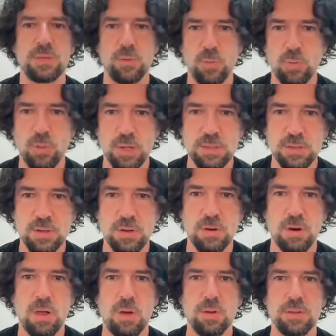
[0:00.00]
what
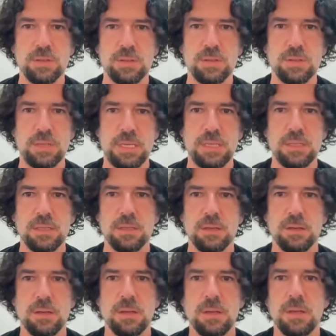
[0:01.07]
Claude did.
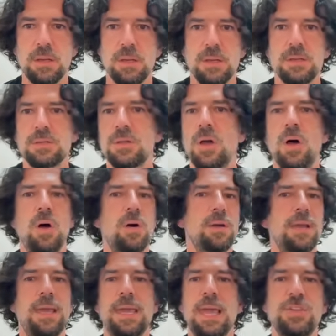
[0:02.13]
So,
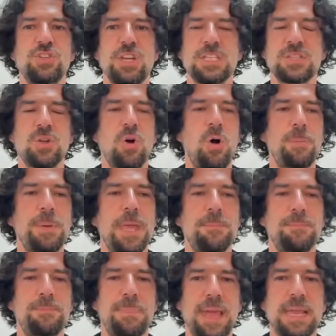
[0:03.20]
okay, I just copy
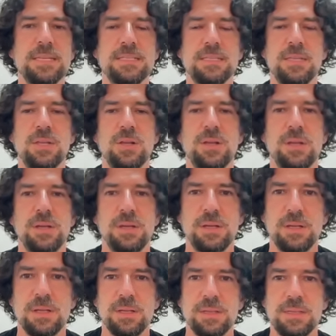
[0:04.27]
and paste
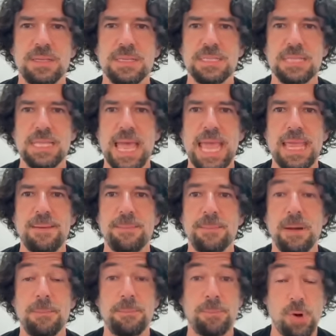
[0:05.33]
the same
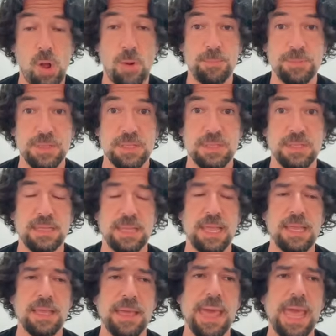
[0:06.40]
prompt that I
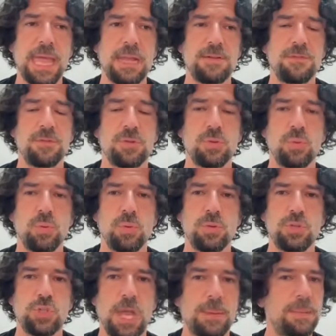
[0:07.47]
gave to
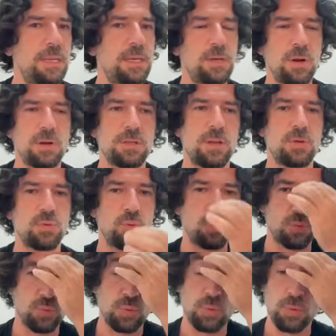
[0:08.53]
Gemini in order
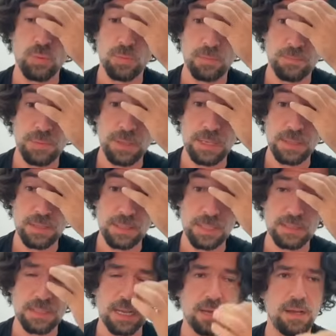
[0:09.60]
to be
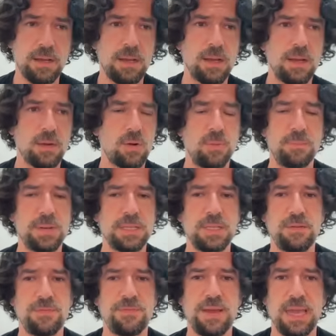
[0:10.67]
this a
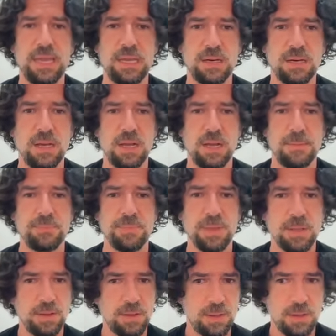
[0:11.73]
completely fair
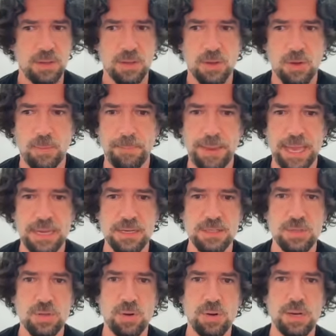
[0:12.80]

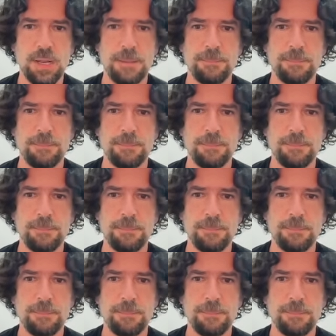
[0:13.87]
comparison.